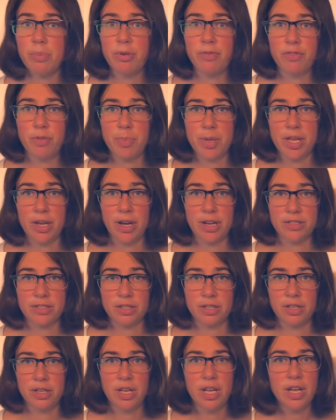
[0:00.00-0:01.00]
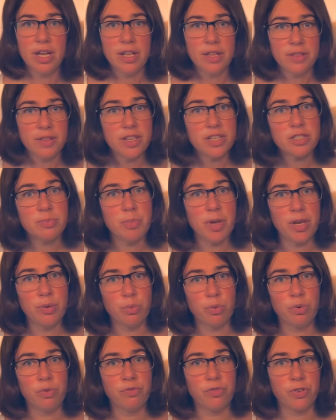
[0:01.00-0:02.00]
of the piazza. This made
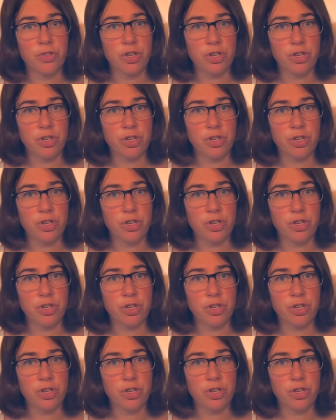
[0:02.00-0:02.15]
room for the